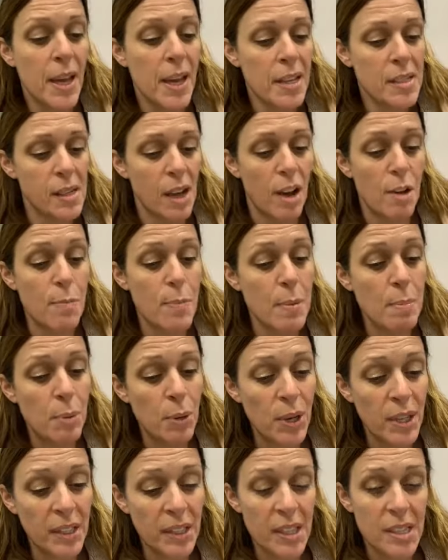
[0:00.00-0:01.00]
So I've been
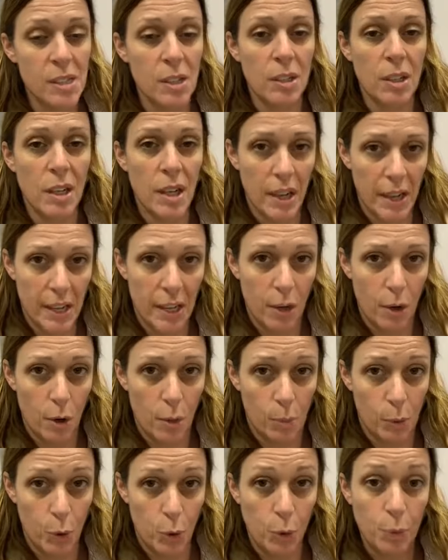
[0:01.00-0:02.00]
pulling these online a lot
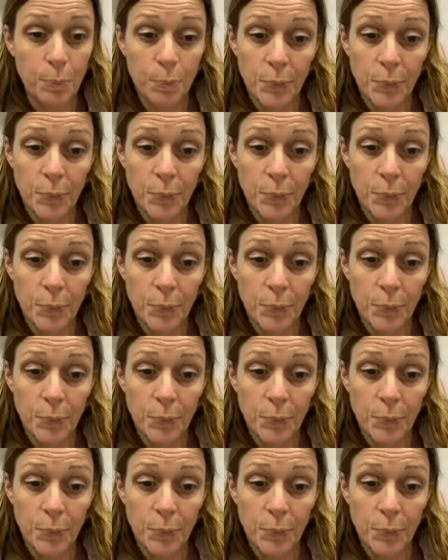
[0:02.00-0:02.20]
more.